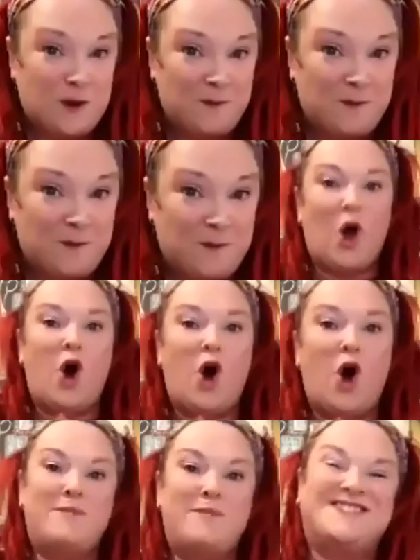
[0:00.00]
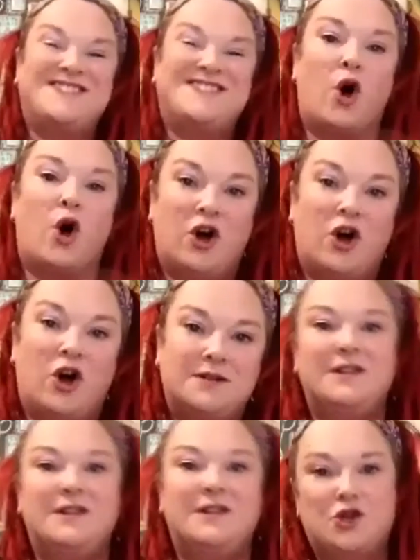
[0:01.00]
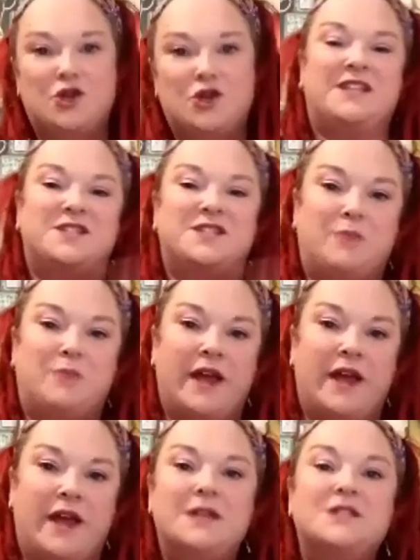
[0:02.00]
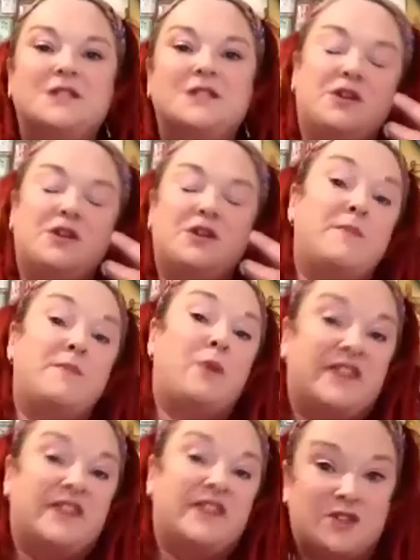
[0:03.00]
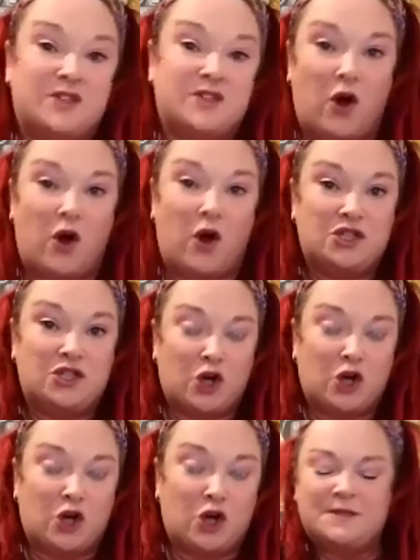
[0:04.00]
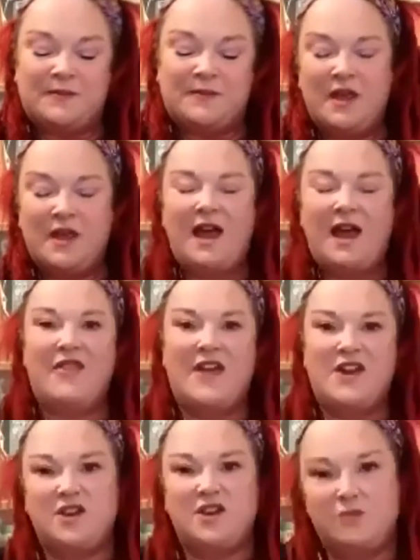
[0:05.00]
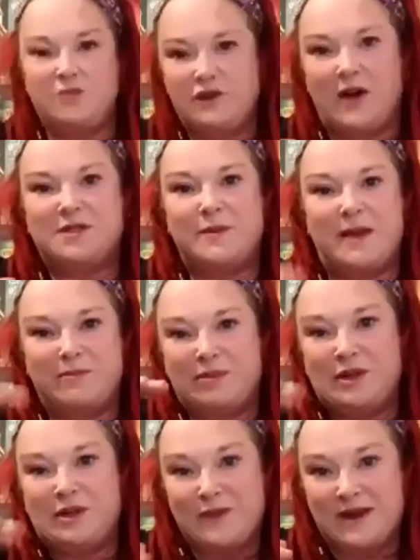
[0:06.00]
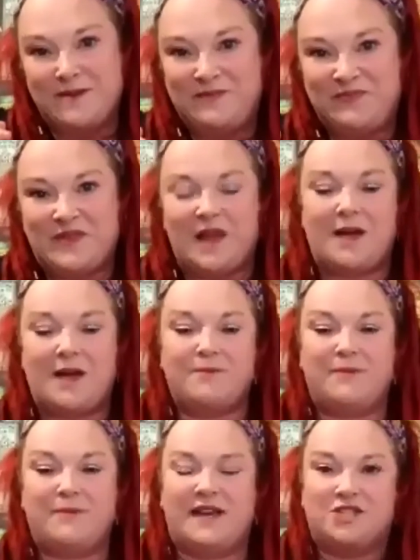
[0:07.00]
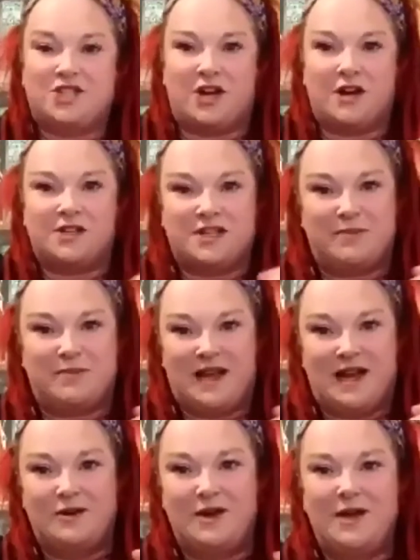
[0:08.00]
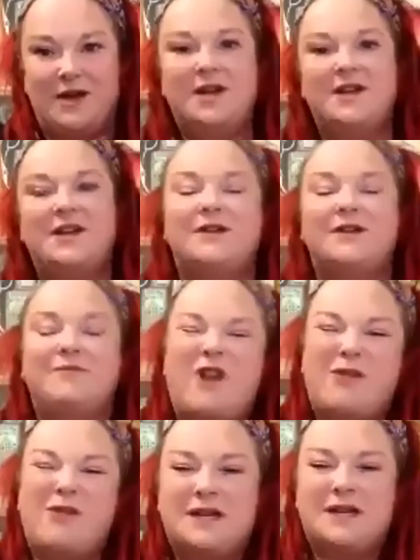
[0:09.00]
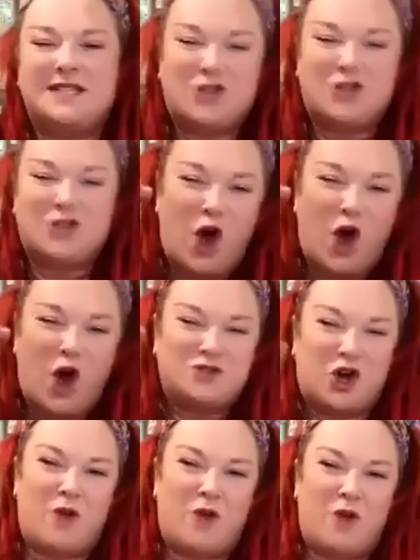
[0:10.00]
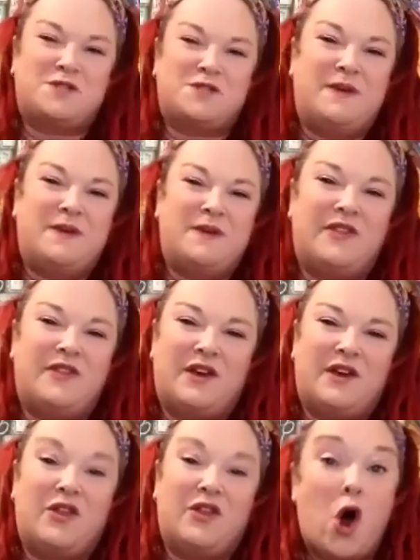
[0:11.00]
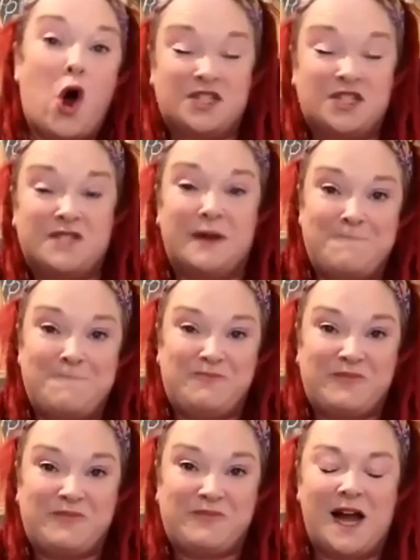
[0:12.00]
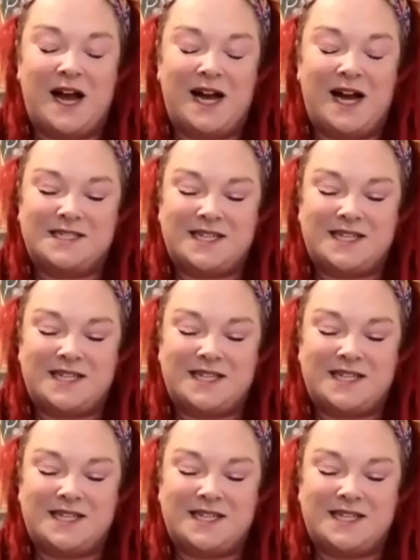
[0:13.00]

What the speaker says: Ora means odd, loon means boy. So they were the boy that did all the odd jobs. And then you'd move up to be a ploughman, being in charge of the plough. Probably the top job was being the horseman. And